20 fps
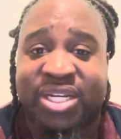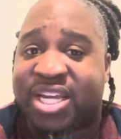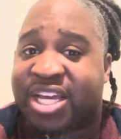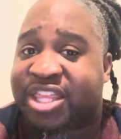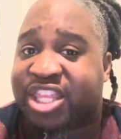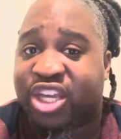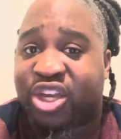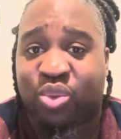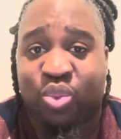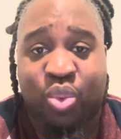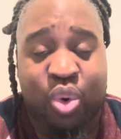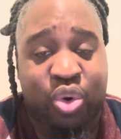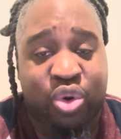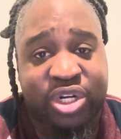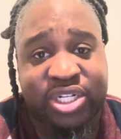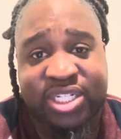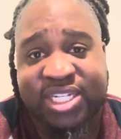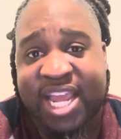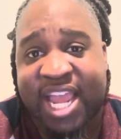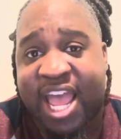Nothing
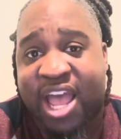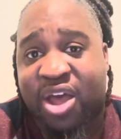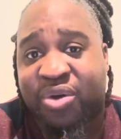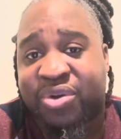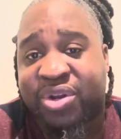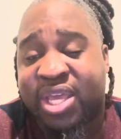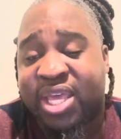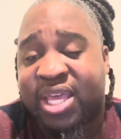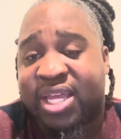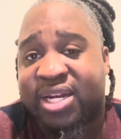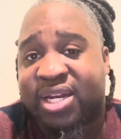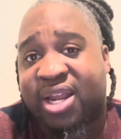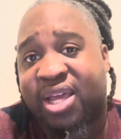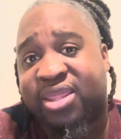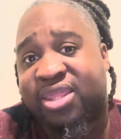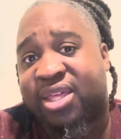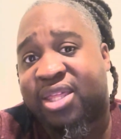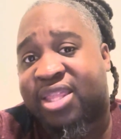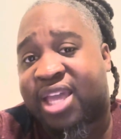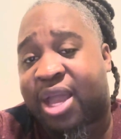watered down,
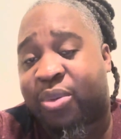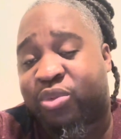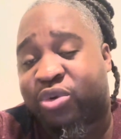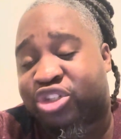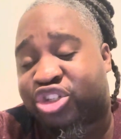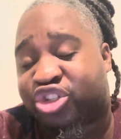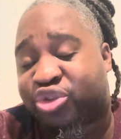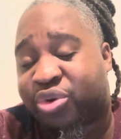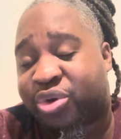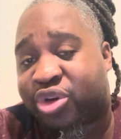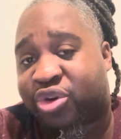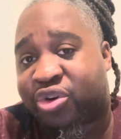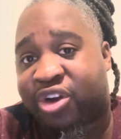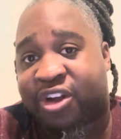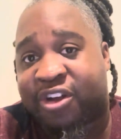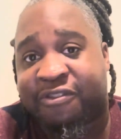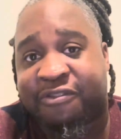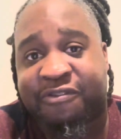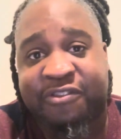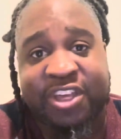nothing that would trigger
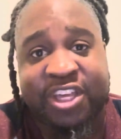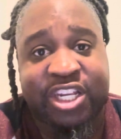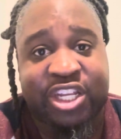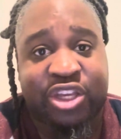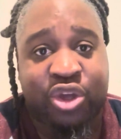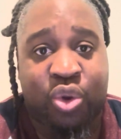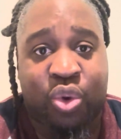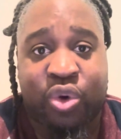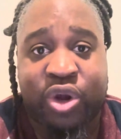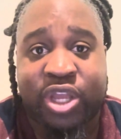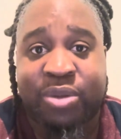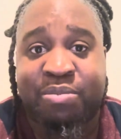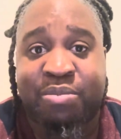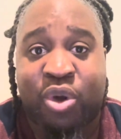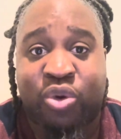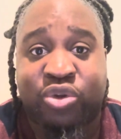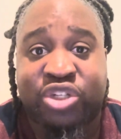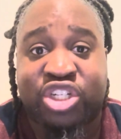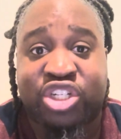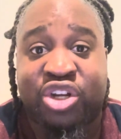a feeling or
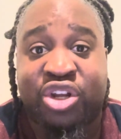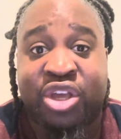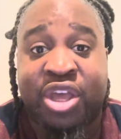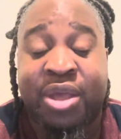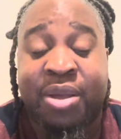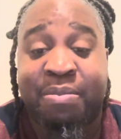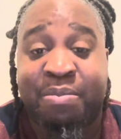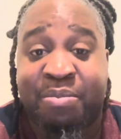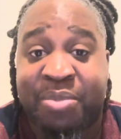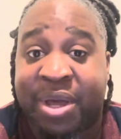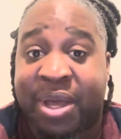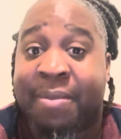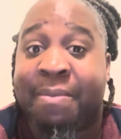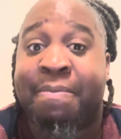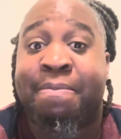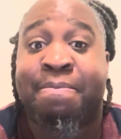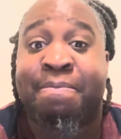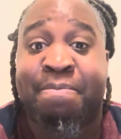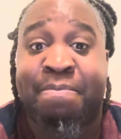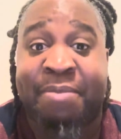emotion, but
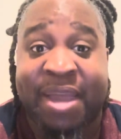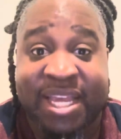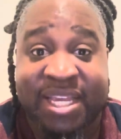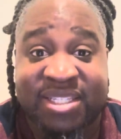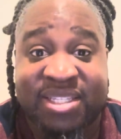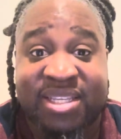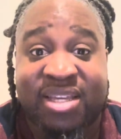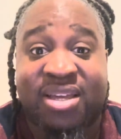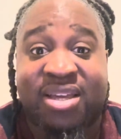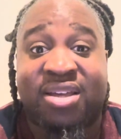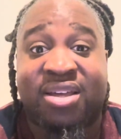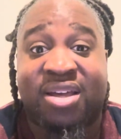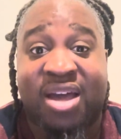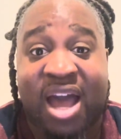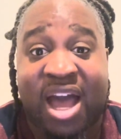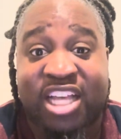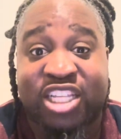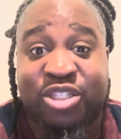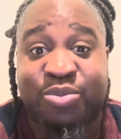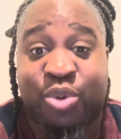basic
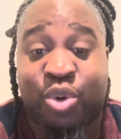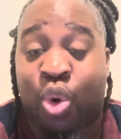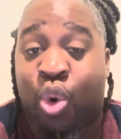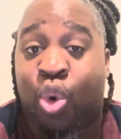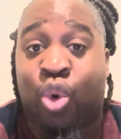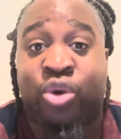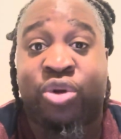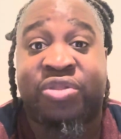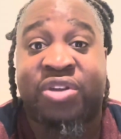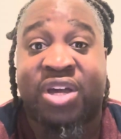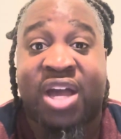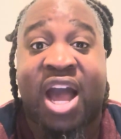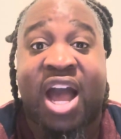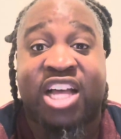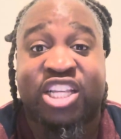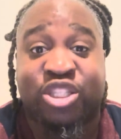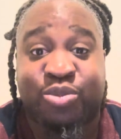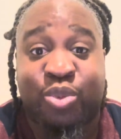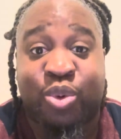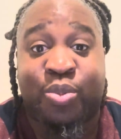gospel, or the
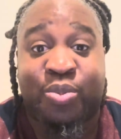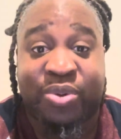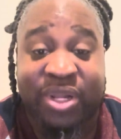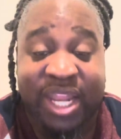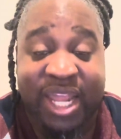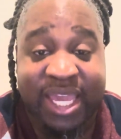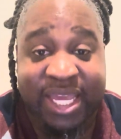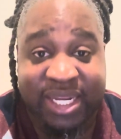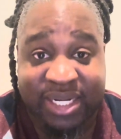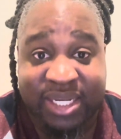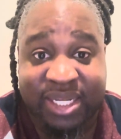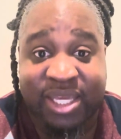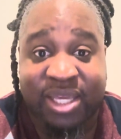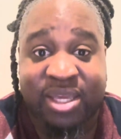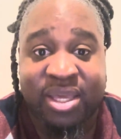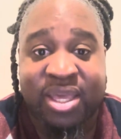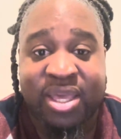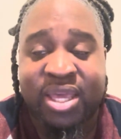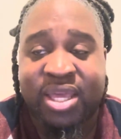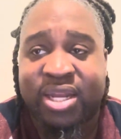gospel
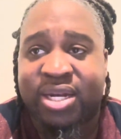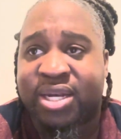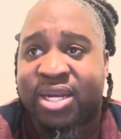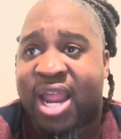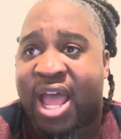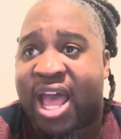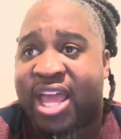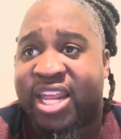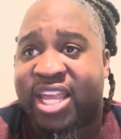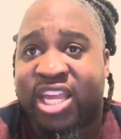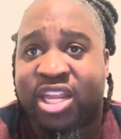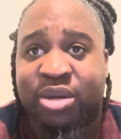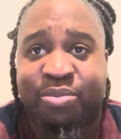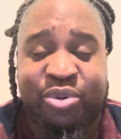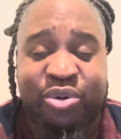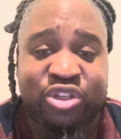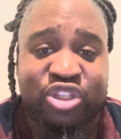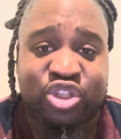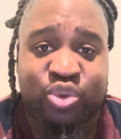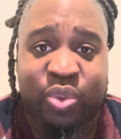plainly, not in
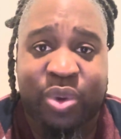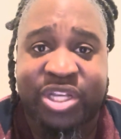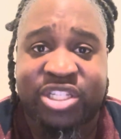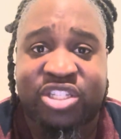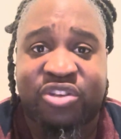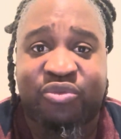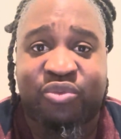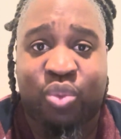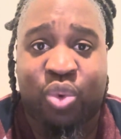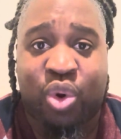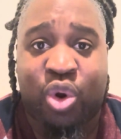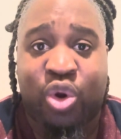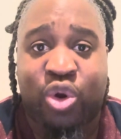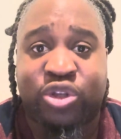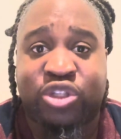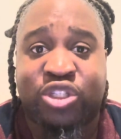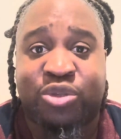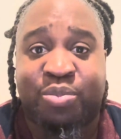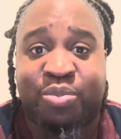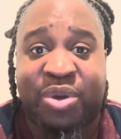persuasive
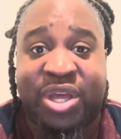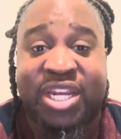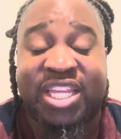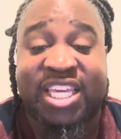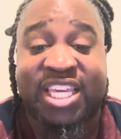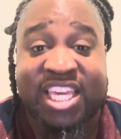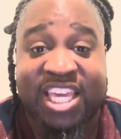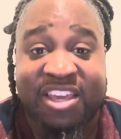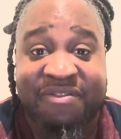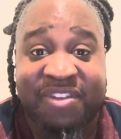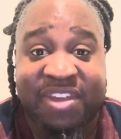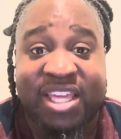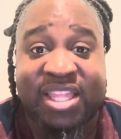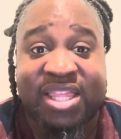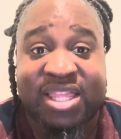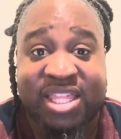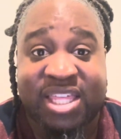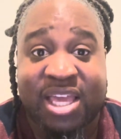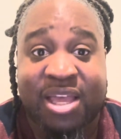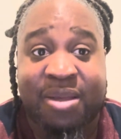words, but
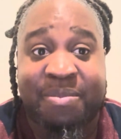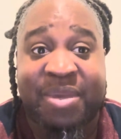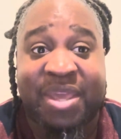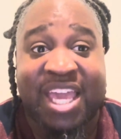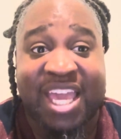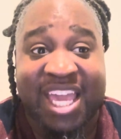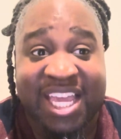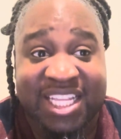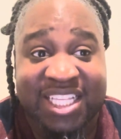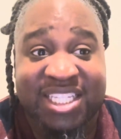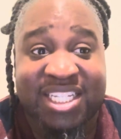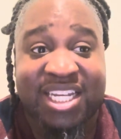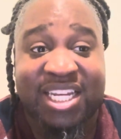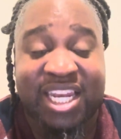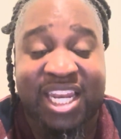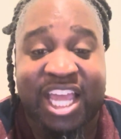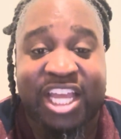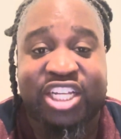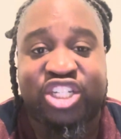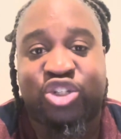giving them
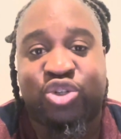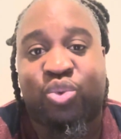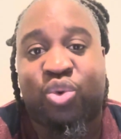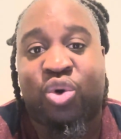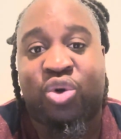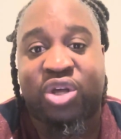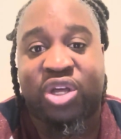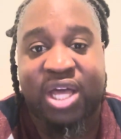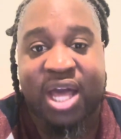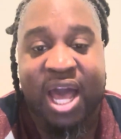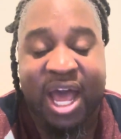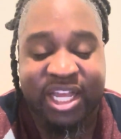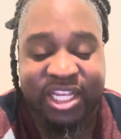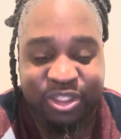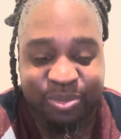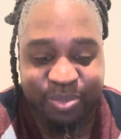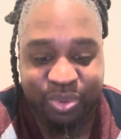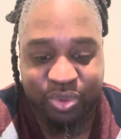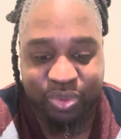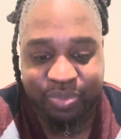intellectual
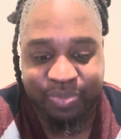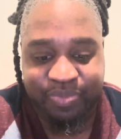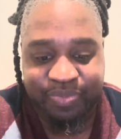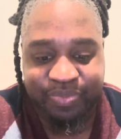gospel.